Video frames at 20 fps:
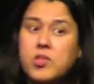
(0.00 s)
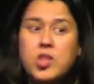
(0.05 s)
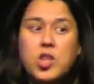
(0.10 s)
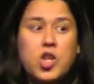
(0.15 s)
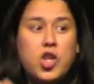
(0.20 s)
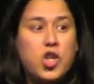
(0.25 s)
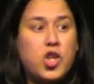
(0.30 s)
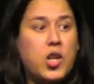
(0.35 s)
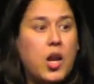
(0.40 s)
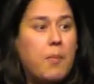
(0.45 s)

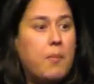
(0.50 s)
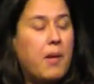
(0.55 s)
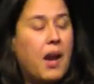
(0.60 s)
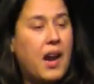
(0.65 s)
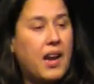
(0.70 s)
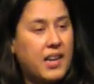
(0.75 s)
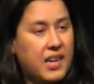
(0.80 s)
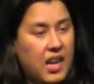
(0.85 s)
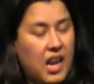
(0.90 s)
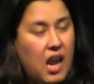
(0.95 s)
So
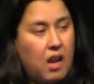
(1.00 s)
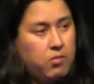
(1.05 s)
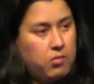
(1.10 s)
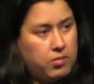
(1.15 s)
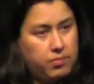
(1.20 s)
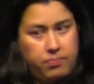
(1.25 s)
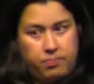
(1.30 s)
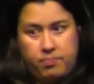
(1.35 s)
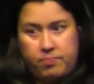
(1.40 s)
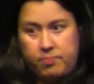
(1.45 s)
something is
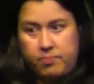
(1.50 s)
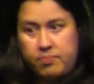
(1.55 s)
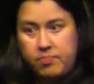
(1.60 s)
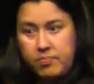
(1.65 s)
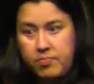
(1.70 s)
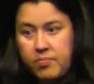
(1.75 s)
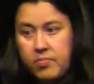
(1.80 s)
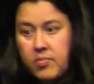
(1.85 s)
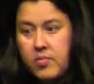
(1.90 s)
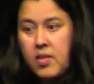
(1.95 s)
going to
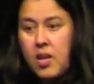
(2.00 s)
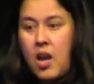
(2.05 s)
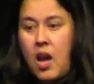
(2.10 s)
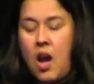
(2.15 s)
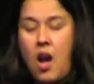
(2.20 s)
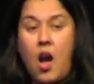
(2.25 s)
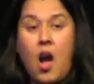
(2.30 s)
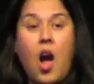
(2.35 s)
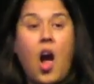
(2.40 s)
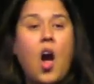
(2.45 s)
happen, right, in
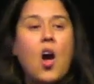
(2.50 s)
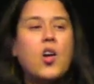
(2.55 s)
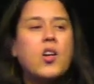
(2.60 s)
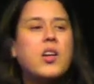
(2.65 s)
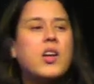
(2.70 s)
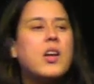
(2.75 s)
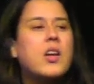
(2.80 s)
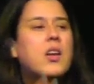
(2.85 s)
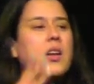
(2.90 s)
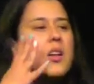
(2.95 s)
our
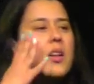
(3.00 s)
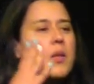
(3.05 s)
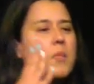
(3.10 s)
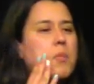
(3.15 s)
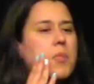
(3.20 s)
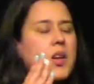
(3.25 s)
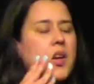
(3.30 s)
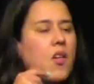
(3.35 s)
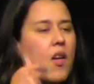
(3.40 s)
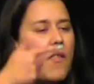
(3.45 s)
lives, and we
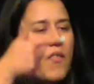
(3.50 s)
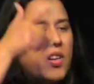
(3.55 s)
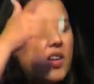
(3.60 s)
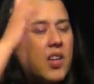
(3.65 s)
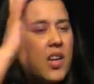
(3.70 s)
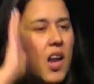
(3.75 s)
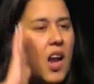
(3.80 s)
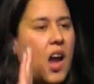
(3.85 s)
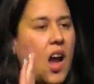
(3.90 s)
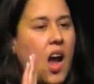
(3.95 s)

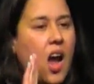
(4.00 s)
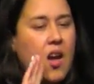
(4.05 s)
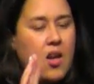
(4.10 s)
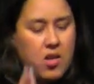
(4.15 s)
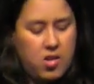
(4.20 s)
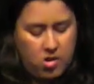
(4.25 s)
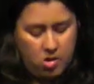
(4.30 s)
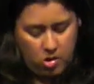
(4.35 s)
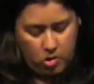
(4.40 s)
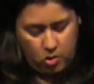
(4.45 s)
depend
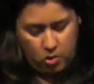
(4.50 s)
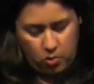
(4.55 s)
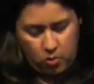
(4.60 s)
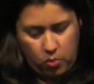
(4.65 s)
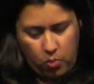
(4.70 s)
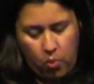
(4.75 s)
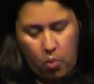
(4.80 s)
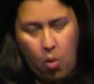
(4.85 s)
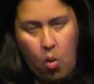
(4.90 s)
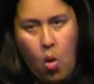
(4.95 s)
on
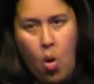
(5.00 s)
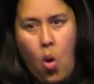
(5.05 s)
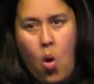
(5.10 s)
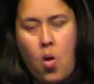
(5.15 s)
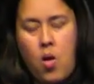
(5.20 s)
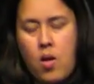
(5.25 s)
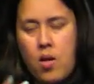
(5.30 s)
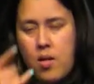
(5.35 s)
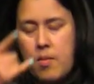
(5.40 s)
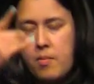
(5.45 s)

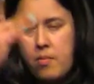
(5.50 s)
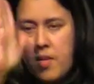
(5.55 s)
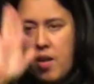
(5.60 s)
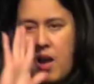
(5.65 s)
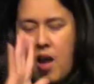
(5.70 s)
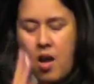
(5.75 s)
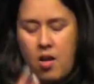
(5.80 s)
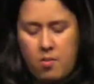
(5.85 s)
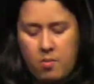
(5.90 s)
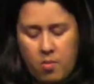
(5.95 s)
seeing it to
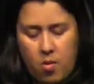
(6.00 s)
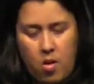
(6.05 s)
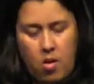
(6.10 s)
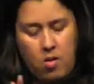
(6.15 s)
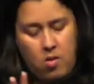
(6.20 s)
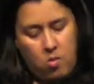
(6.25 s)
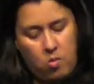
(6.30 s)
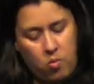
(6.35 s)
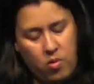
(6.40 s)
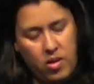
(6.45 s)
ha- know
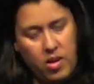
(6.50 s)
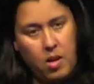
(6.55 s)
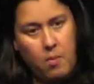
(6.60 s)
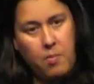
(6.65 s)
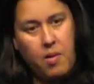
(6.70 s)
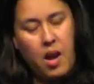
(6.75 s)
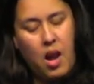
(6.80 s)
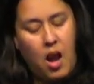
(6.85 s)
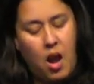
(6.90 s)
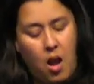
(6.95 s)
that it's,
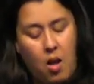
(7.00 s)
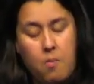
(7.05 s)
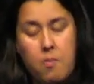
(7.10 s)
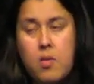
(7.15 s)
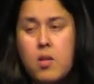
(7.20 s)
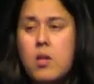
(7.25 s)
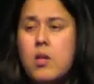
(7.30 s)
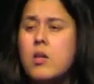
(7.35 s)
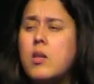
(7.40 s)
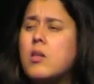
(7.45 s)
you know,
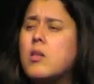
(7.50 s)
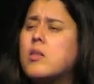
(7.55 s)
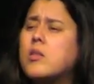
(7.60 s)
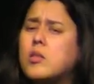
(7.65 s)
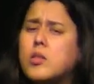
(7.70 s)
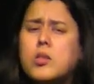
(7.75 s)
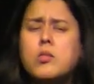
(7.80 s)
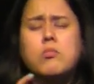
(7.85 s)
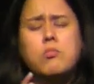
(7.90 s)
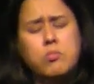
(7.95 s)

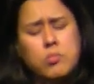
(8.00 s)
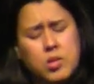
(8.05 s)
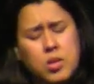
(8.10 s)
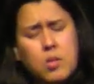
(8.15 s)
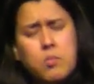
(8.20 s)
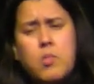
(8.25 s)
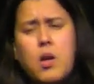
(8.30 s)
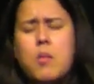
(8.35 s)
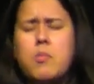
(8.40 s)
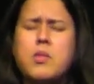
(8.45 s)
happening,
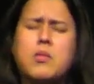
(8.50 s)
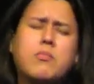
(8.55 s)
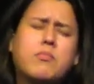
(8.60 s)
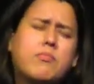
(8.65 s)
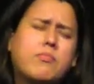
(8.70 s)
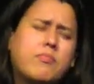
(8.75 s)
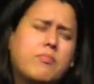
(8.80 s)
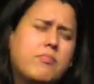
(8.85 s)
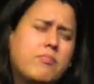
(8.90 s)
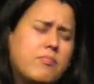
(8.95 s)
whatever it
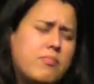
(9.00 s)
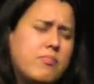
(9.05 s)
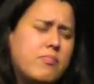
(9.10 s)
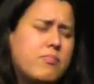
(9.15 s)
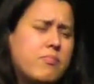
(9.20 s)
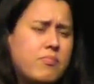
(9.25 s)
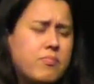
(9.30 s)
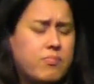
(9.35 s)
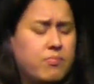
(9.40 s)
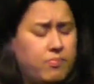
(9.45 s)
is.
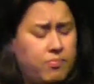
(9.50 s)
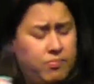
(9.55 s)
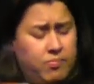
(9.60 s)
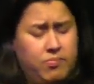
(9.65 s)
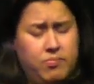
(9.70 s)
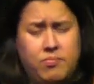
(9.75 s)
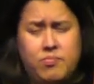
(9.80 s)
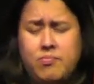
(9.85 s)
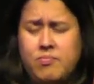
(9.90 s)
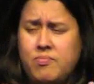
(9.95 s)

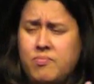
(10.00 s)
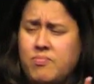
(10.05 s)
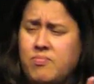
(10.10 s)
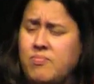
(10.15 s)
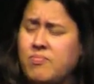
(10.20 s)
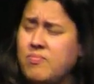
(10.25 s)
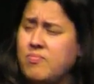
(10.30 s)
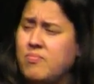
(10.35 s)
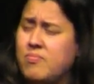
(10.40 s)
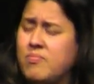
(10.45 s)

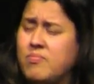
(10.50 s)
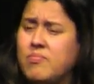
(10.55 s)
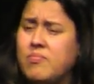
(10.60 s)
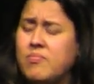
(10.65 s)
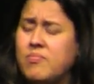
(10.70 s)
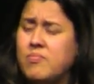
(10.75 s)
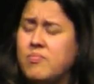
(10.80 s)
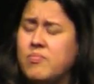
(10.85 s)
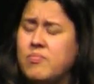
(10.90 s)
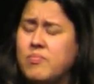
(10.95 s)
Is this
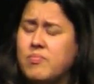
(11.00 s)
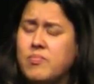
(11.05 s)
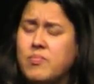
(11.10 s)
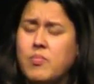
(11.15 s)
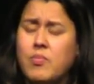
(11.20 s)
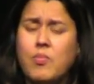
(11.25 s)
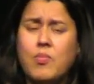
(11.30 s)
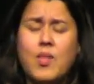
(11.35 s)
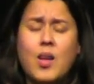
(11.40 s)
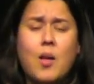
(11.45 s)
God
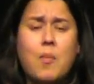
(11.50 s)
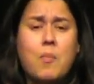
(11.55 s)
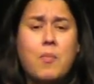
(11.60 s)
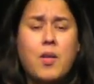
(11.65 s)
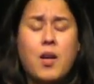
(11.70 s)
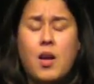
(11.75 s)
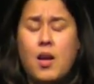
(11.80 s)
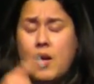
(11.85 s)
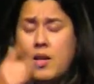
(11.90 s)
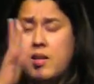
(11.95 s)
really
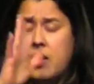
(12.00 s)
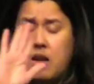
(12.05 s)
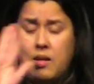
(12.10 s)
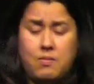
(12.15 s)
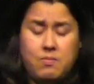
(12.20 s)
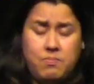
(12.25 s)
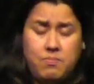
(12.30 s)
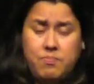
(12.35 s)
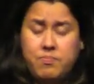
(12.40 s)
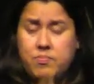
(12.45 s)
changing my
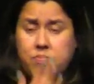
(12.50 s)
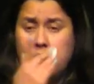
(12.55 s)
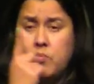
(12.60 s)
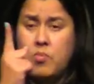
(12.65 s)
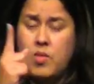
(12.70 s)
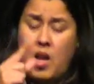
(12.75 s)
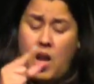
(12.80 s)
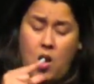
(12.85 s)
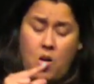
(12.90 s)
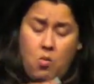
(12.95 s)
life? We want
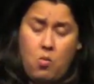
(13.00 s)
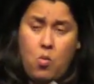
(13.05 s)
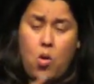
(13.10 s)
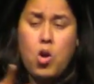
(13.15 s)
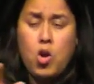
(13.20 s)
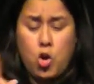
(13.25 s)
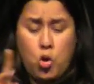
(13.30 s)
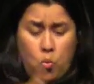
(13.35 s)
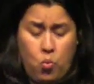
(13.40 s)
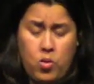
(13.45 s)
to see the
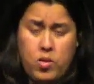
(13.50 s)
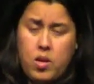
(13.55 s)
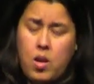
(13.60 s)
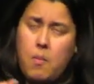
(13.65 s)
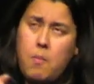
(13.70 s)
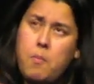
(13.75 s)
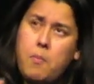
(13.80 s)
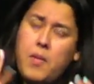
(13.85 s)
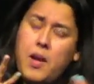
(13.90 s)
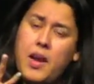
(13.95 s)
proof.
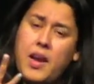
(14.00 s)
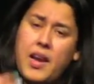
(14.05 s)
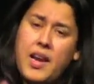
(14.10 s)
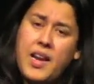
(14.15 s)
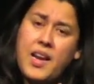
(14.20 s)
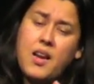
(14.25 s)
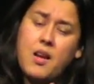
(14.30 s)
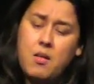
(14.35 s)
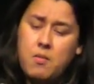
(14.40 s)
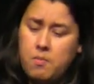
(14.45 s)

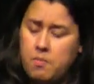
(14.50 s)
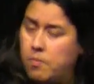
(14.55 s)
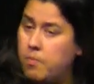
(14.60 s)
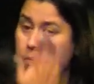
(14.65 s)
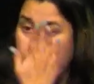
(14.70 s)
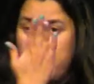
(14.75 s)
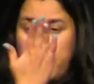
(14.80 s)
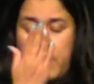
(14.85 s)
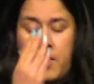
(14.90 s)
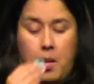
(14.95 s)
We want to